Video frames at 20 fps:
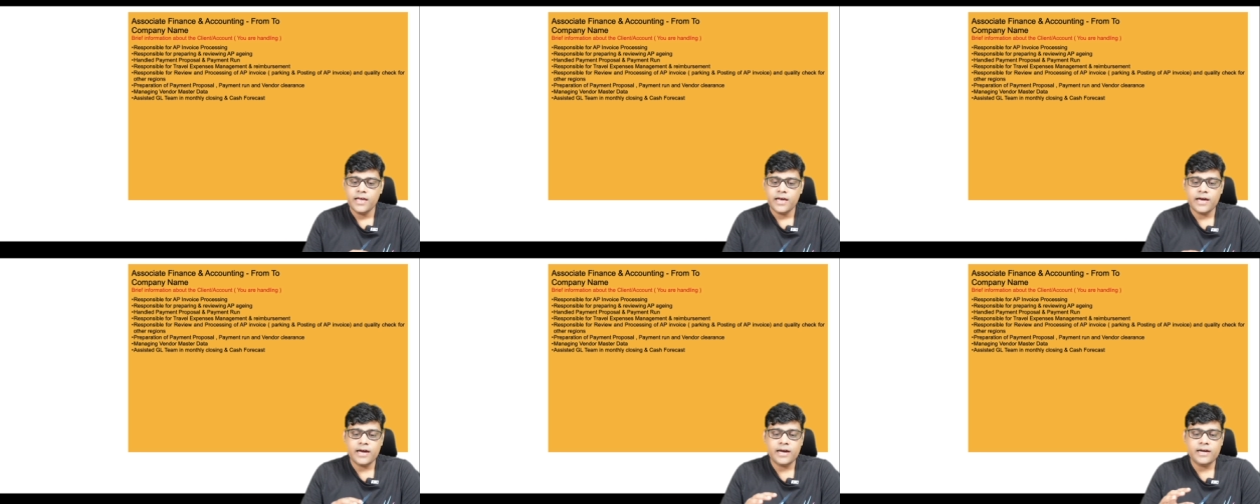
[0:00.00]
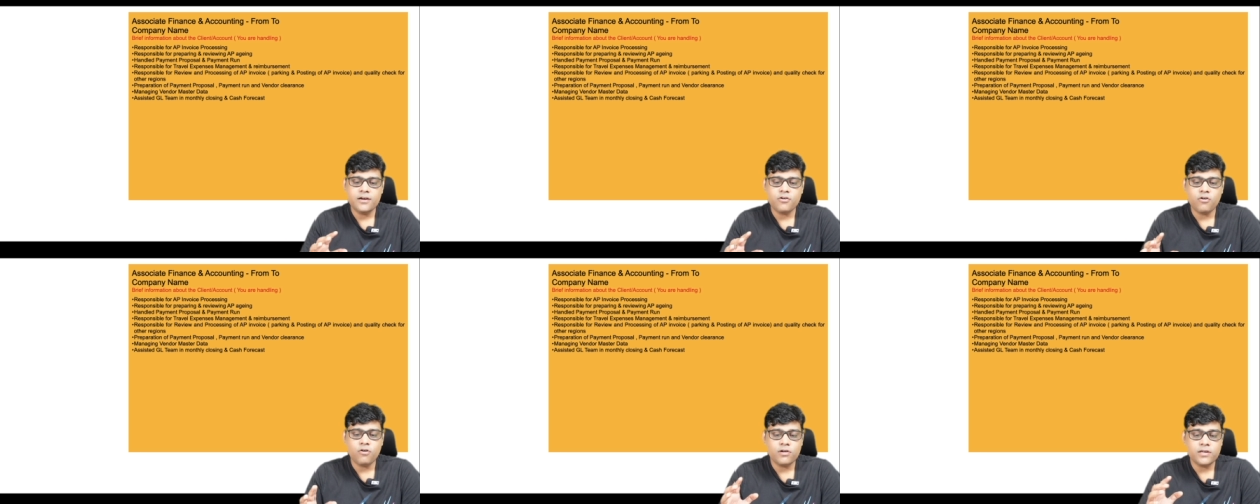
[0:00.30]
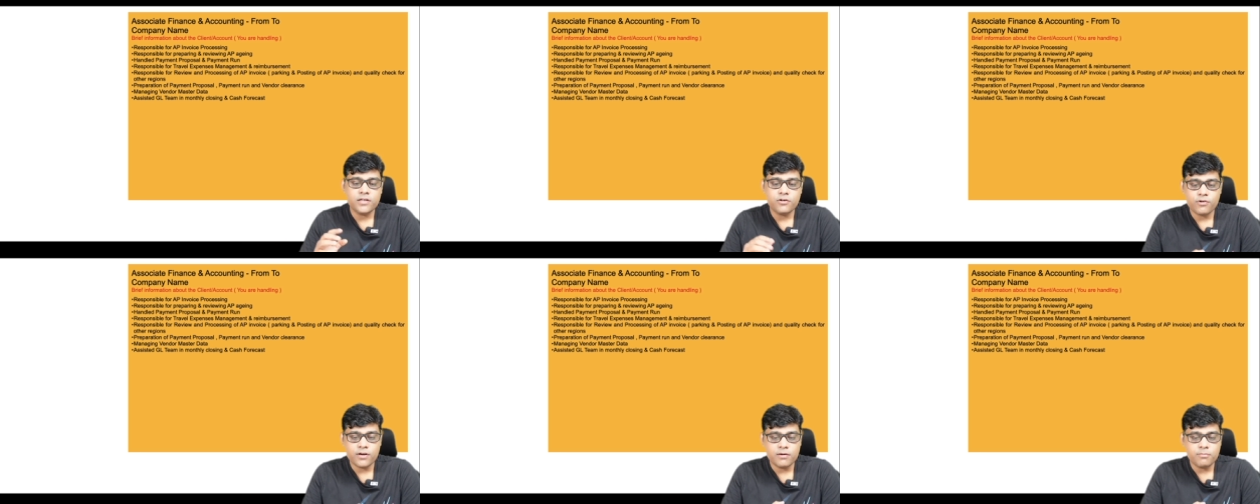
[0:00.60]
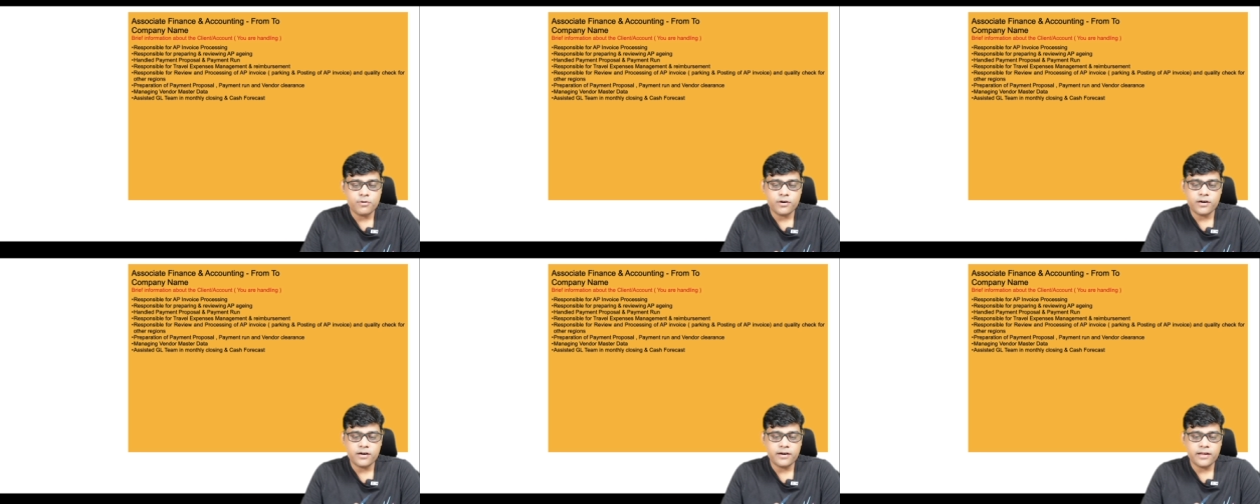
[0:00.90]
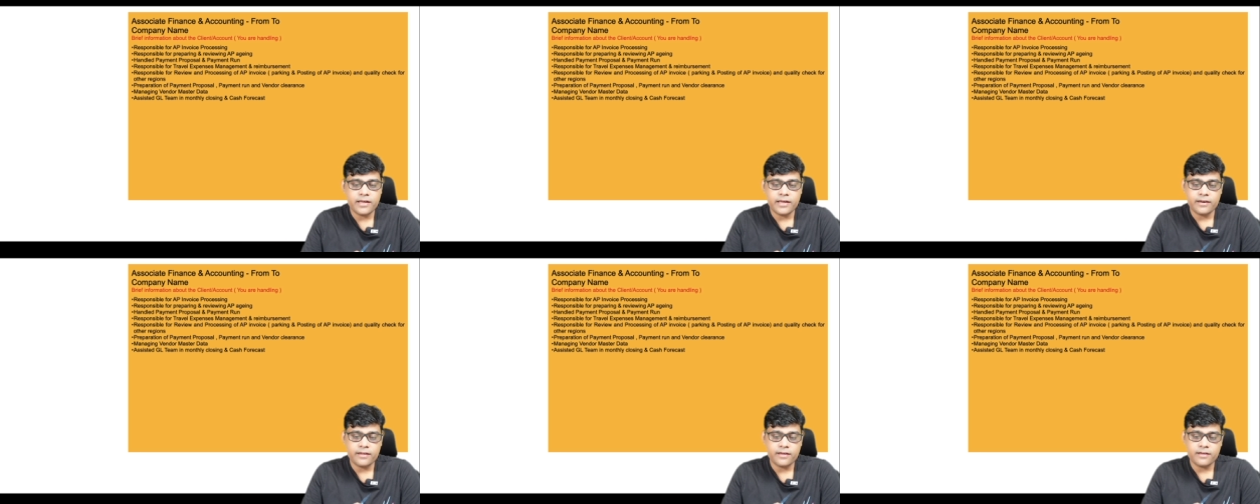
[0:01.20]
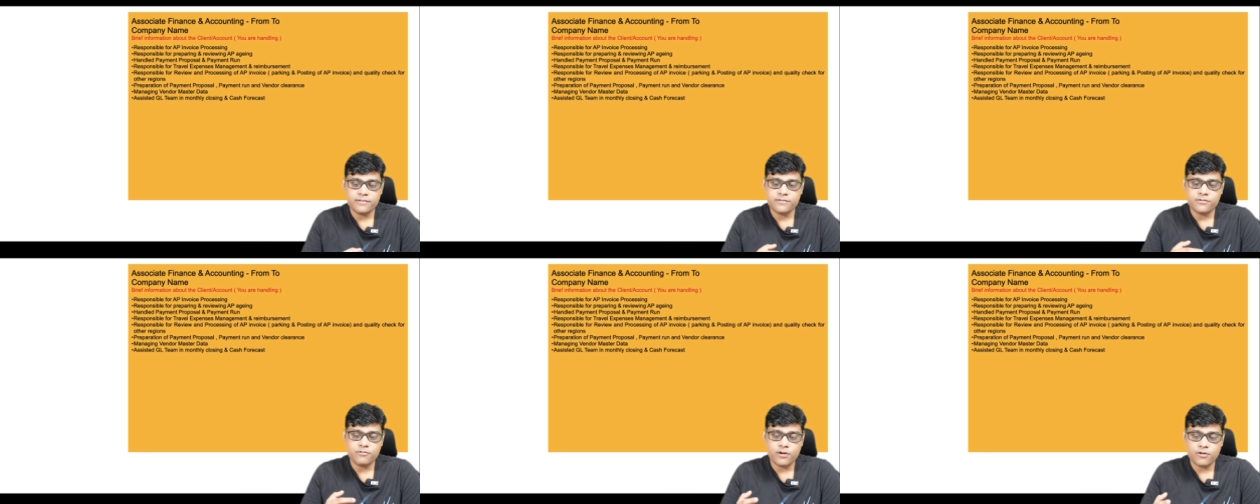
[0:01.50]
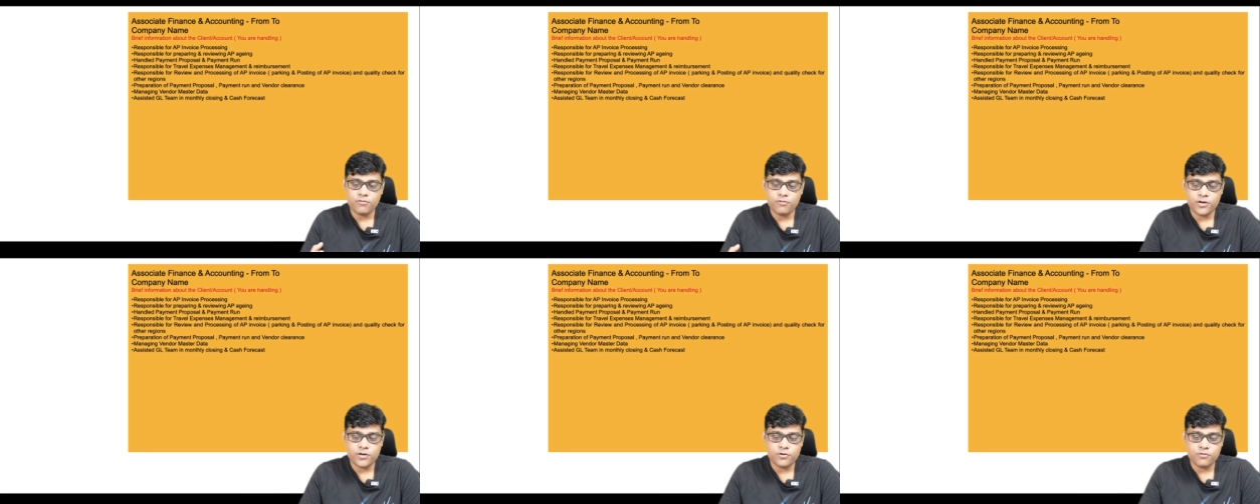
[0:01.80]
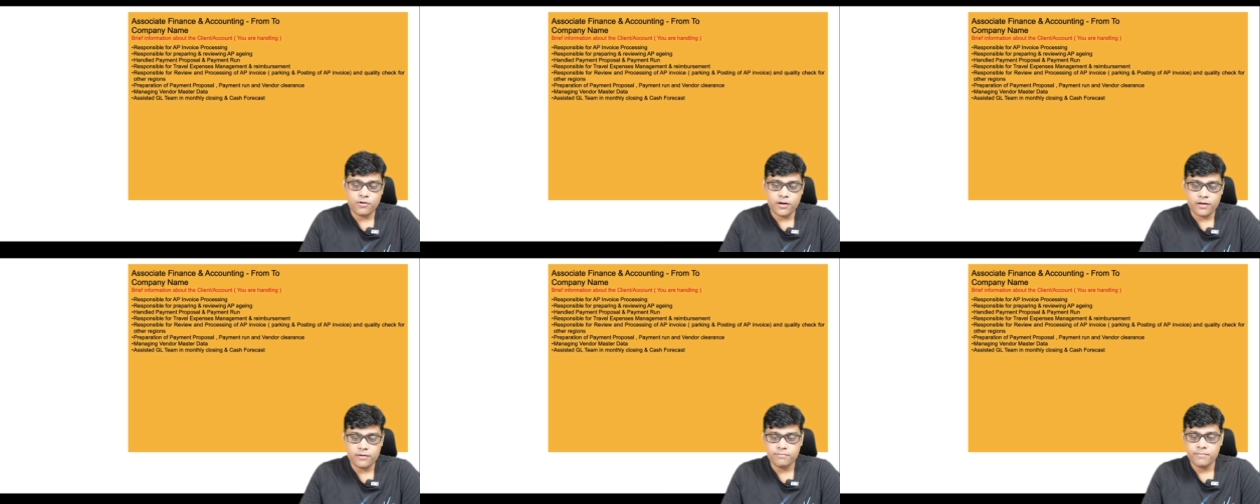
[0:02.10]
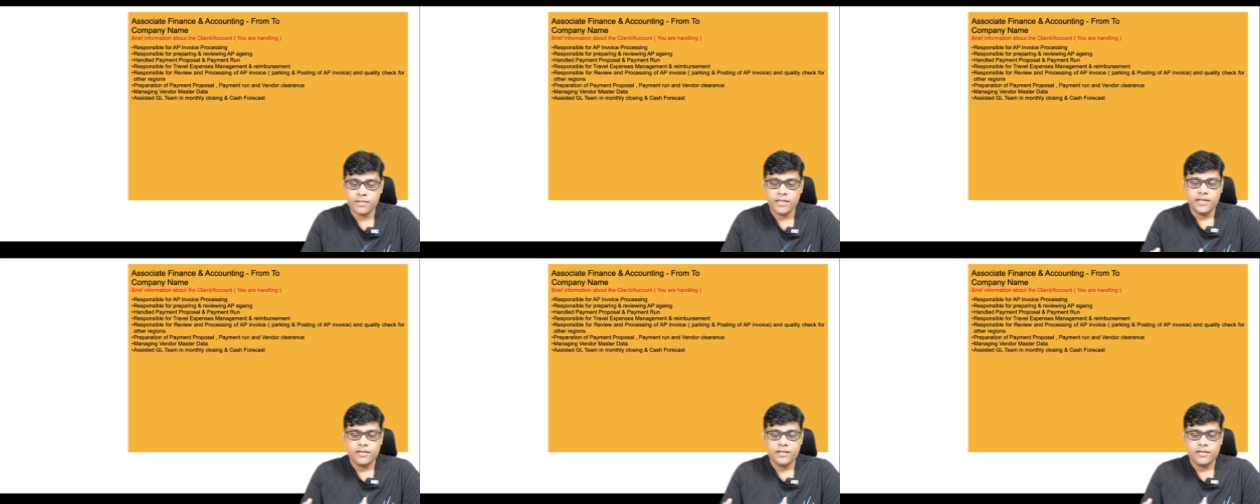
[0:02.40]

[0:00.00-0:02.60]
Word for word: and all your important areas you are going to have.